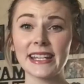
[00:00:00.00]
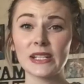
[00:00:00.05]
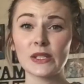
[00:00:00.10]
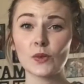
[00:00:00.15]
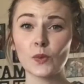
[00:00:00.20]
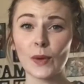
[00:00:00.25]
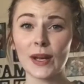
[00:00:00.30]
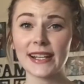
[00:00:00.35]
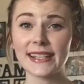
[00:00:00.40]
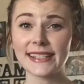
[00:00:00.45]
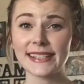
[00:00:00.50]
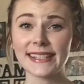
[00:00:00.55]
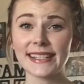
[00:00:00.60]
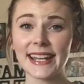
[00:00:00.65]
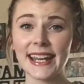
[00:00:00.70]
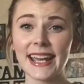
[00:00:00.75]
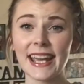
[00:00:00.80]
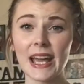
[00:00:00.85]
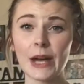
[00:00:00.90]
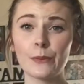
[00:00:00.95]
is
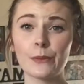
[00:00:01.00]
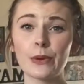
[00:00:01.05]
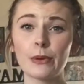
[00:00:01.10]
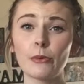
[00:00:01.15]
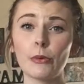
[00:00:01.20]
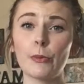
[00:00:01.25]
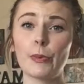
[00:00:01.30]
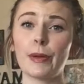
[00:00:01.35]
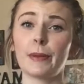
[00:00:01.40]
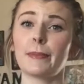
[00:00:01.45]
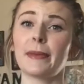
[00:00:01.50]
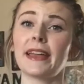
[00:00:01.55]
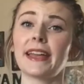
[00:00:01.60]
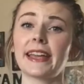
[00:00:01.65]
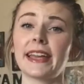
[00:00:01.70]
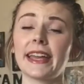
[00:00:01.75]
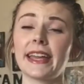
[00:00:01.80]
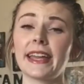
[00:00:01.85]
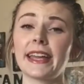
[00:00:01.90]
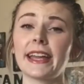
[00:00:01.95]
Wednesday and we will be
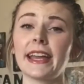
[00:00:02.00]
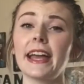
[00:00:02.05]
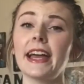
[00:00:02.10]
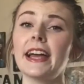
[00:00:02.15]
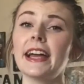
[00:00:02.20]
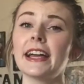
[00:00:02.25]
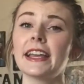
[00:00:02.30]
making